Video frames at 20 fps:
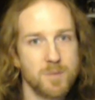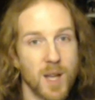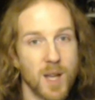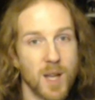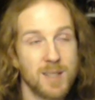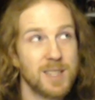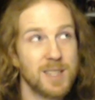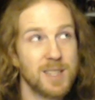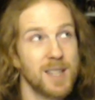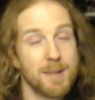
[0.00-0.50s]

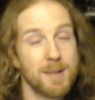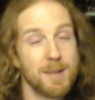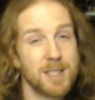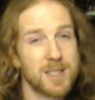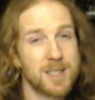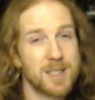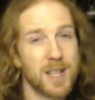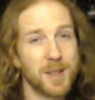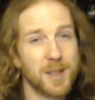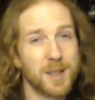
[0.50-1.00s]
And so
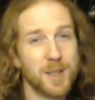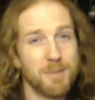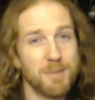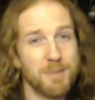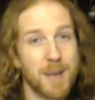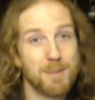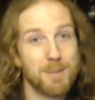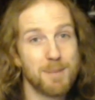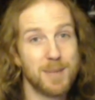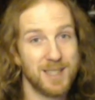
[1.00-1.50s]
the
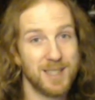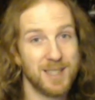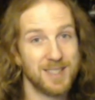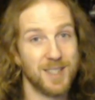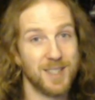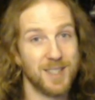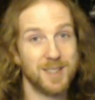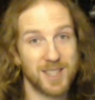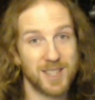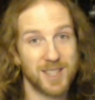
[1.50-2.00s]
Matt
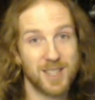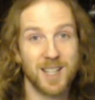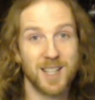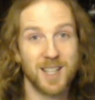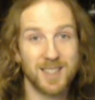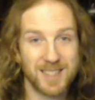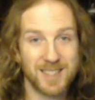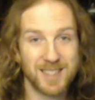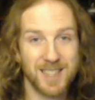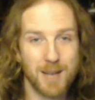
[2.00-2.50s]
Mercer, who's the guy
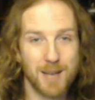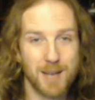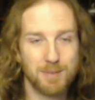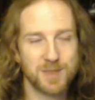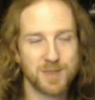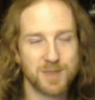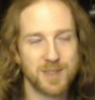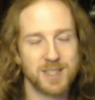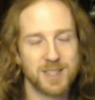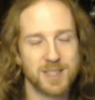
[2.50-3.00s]
that
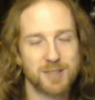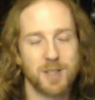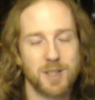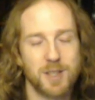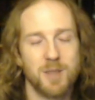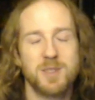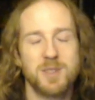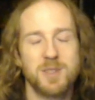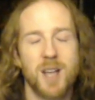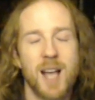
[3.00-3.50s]
DMs for this
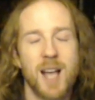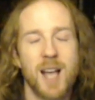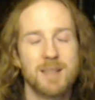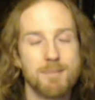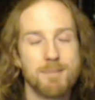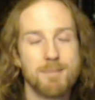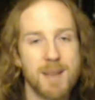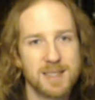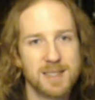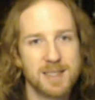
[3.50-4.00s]
group, has
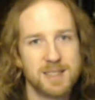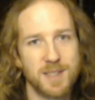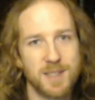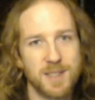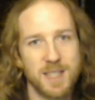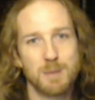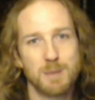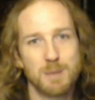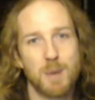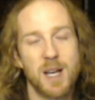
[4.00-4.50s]
massively
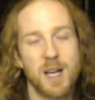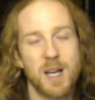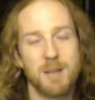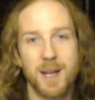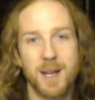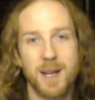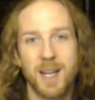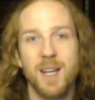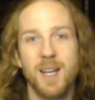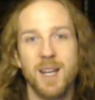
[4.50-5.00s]
inspired
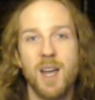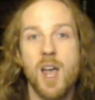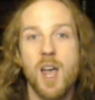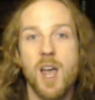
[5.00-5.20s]
me.